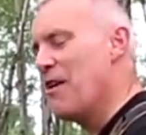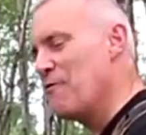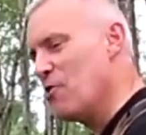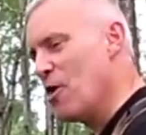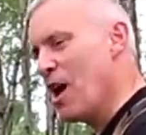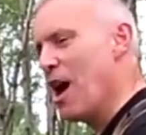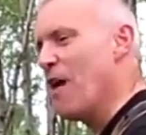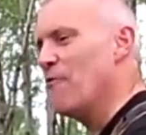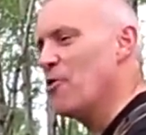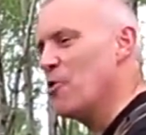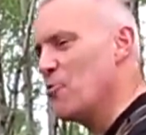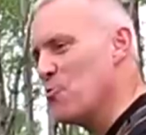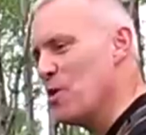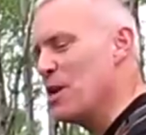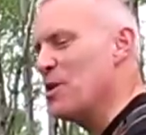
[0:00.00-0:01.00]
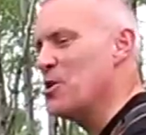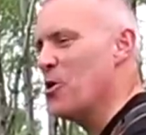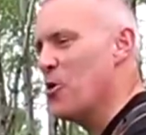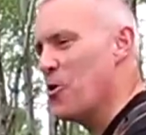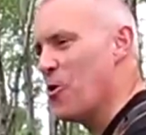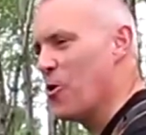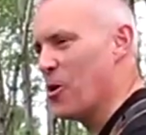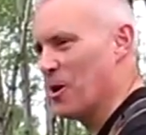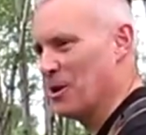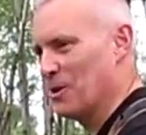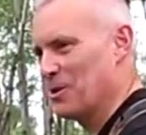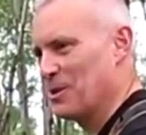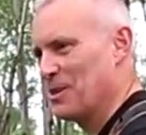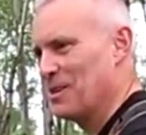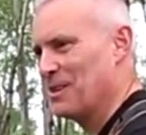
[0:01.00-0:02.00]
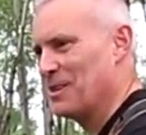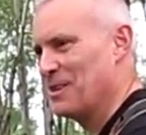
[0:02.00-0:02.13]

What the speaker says: He hasn't. He's never ridden a horse.